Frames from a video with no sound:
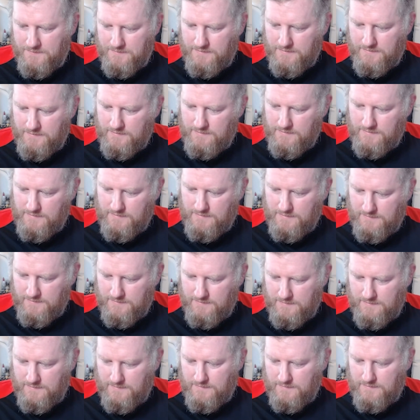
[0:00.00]

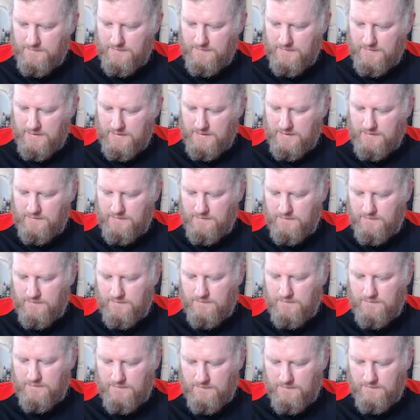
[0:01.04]

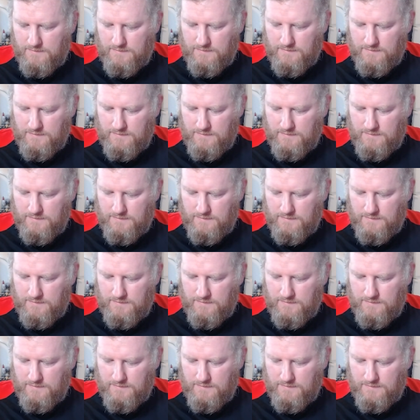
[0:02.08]
(no one is talking)